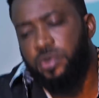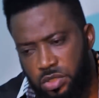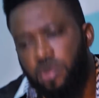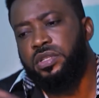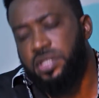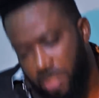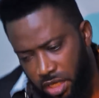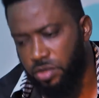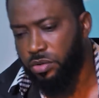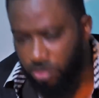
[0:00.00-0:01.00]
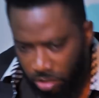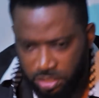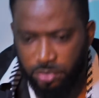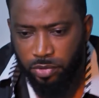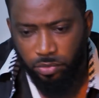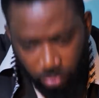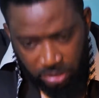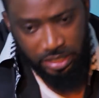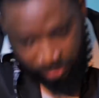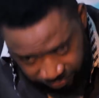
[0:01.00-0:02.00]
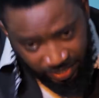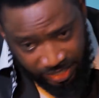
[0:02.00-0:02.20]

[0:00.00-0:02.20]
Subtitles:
results say? You got it, but what did it